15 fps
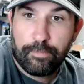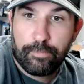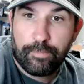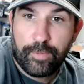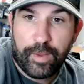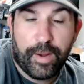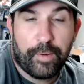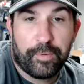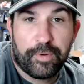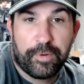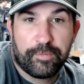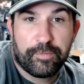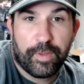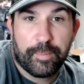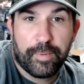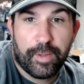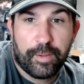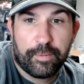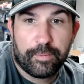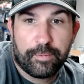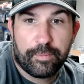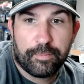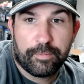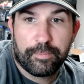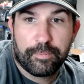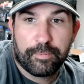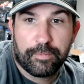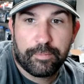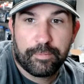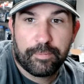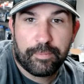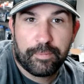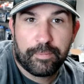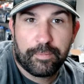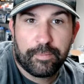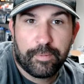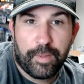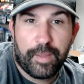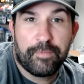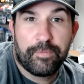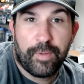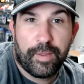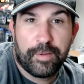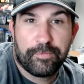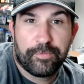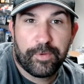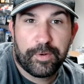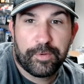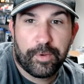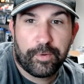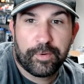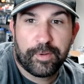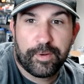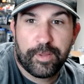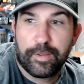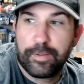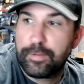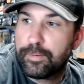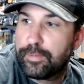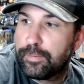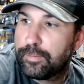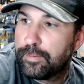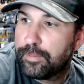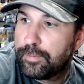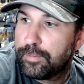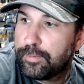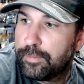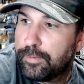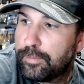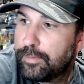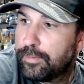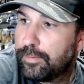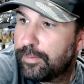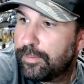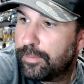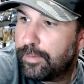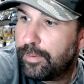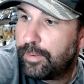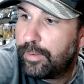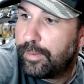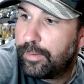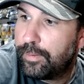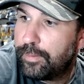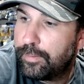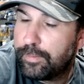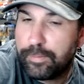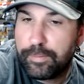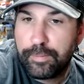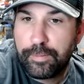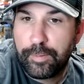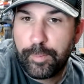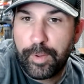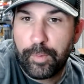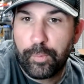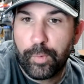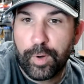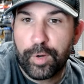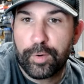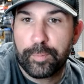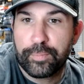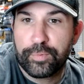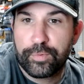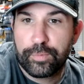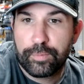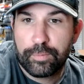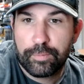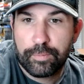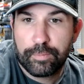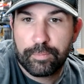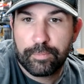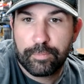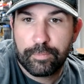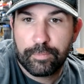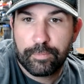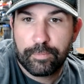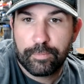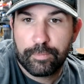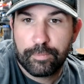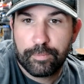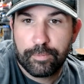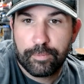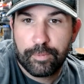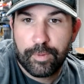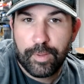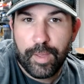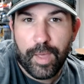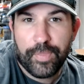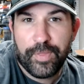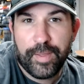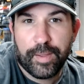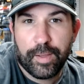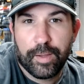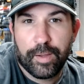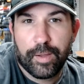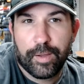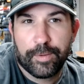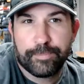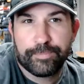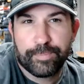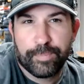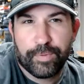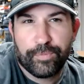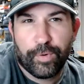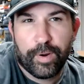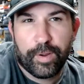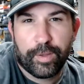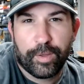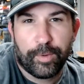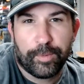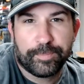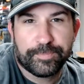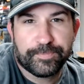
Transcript: That hour did fly by. I had fun talking today about worms. I think before I go,